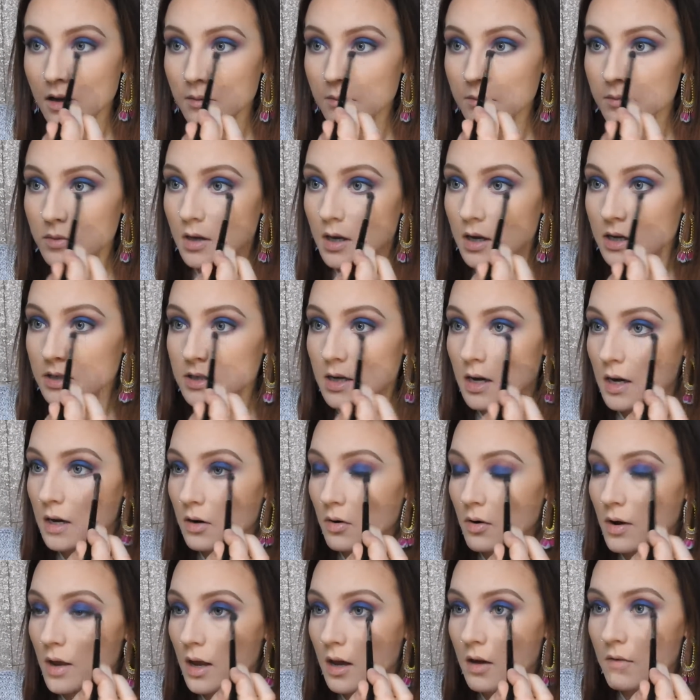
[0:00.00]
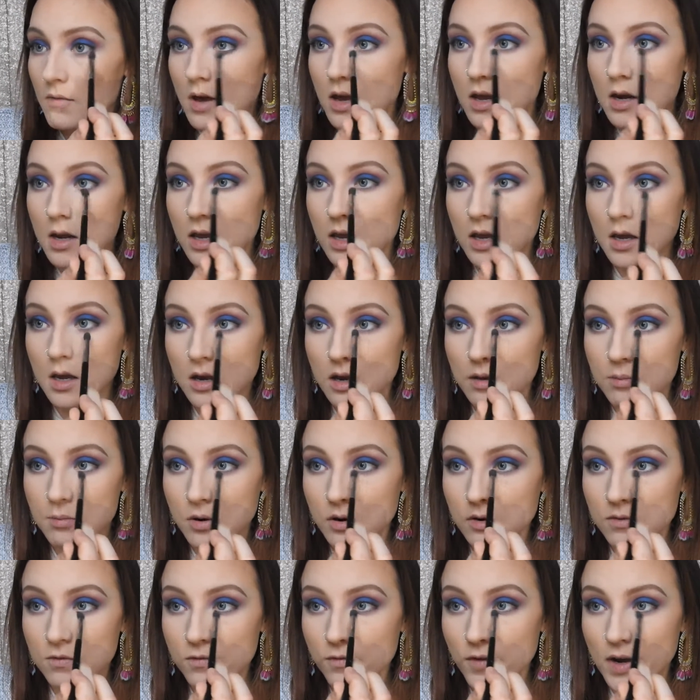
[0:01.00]
Because I don't have any
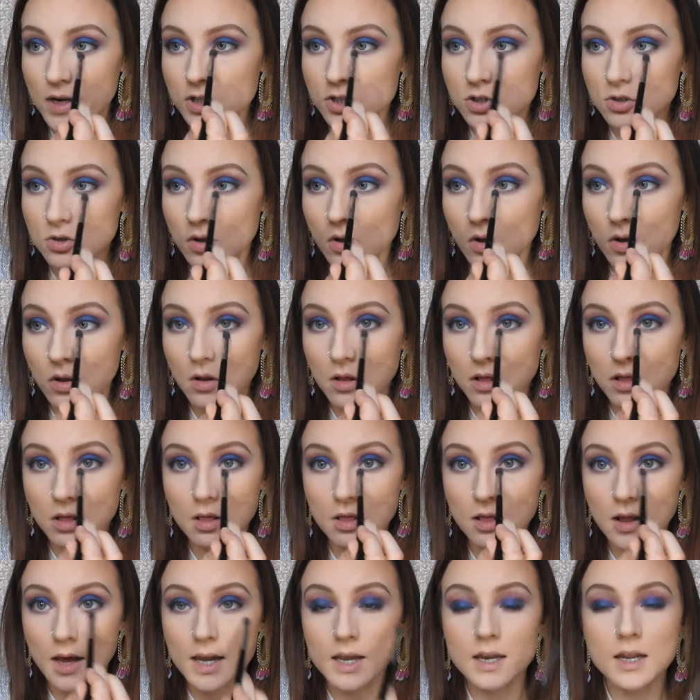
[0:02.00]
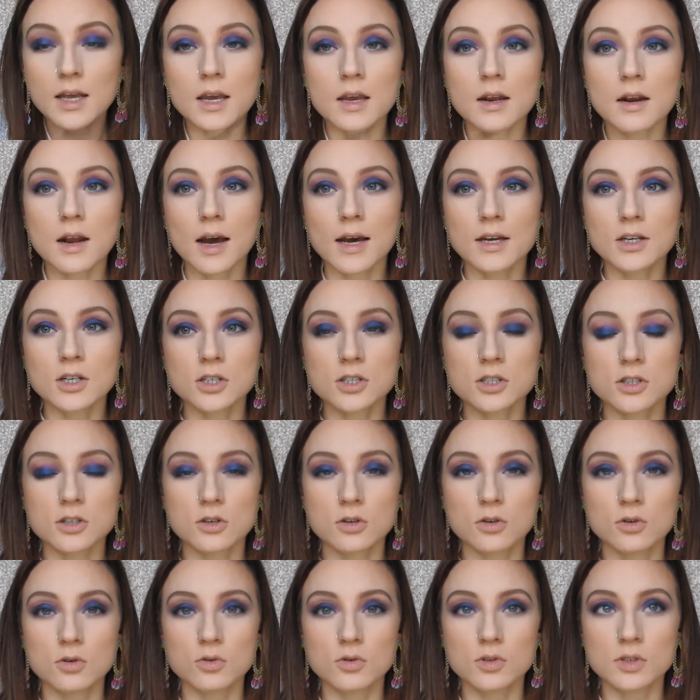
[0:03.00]
professional lighting. I just
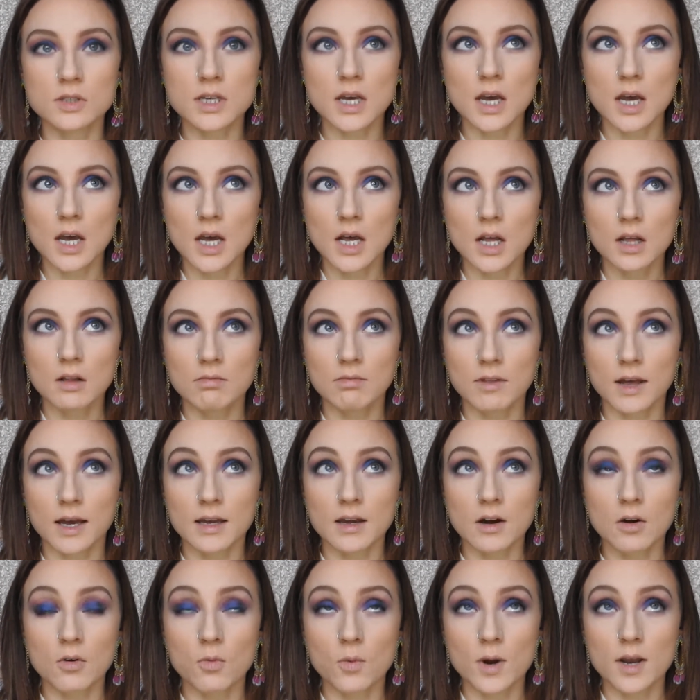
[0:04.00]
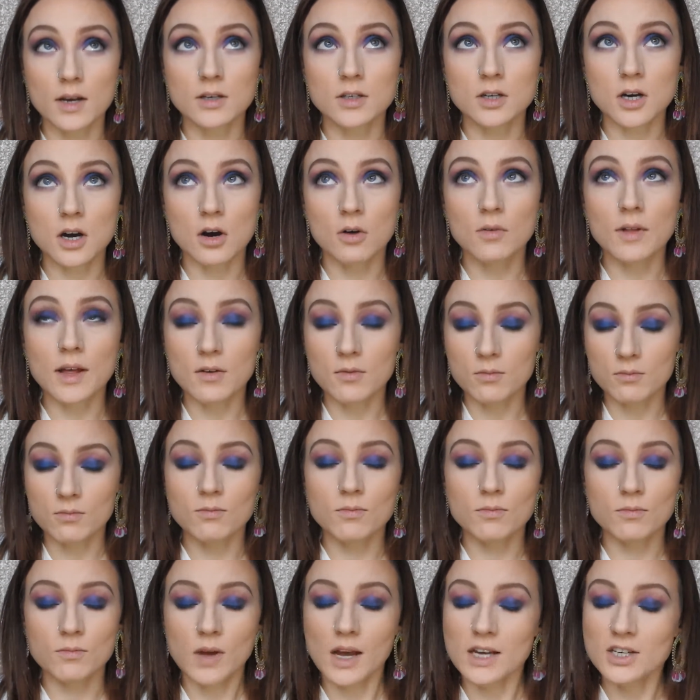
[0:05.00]
use like a window, like
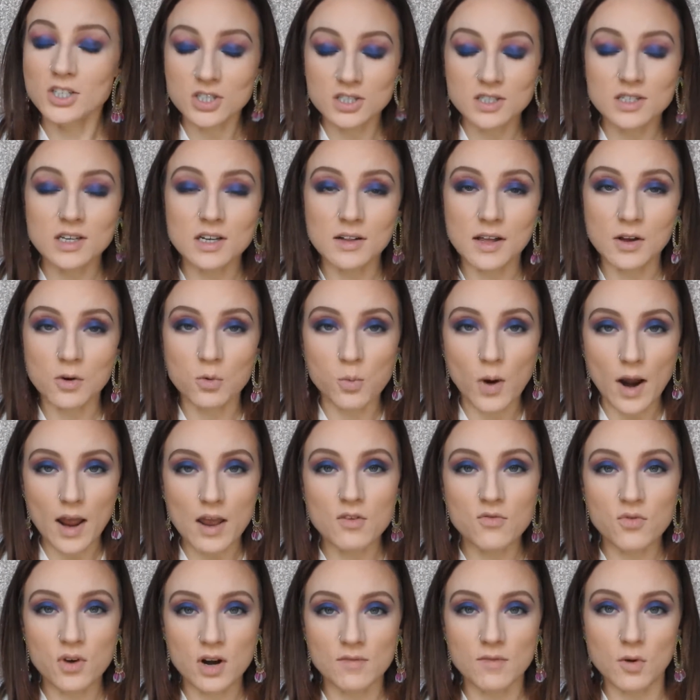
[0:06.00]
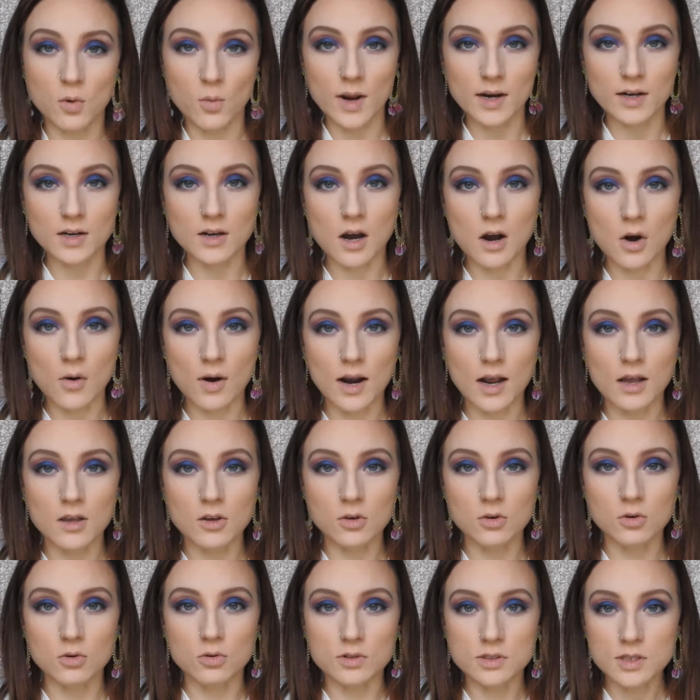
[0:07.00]
I just sit like right in front of a window and I
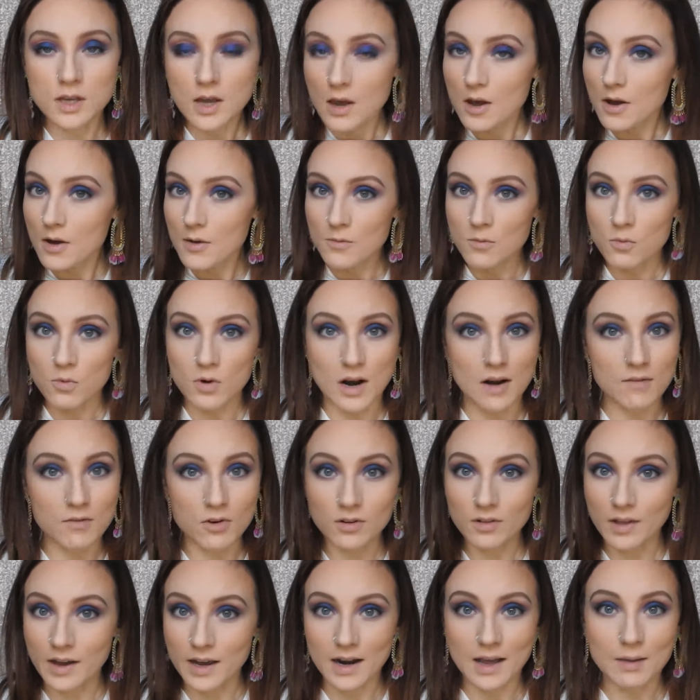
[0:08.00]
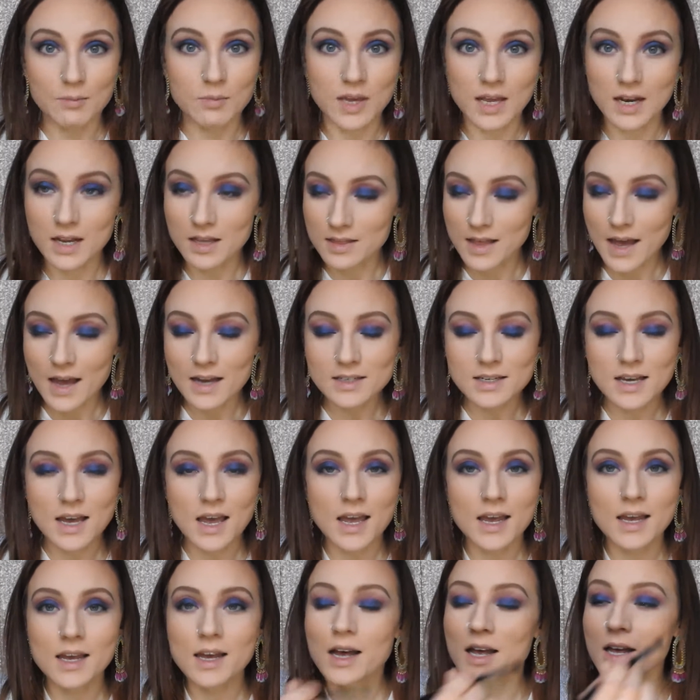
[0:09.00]
use whatever light I'm getting that
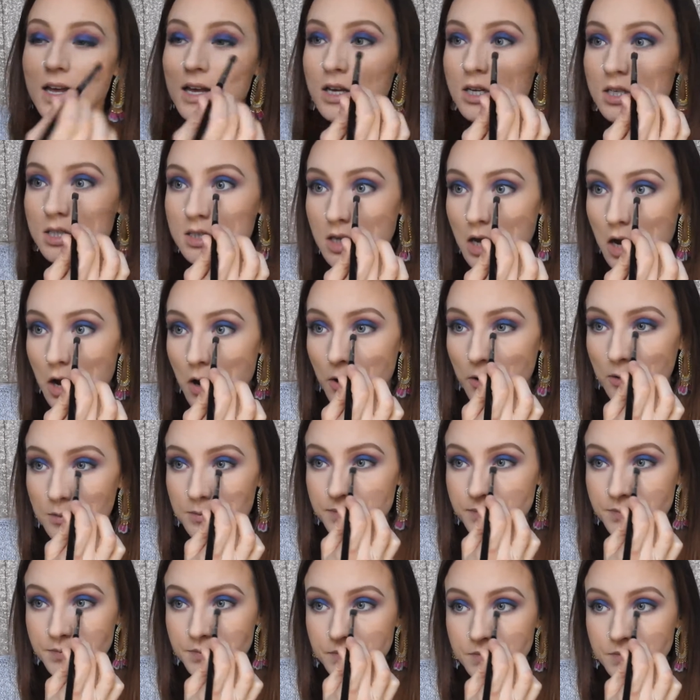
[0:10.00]
day. So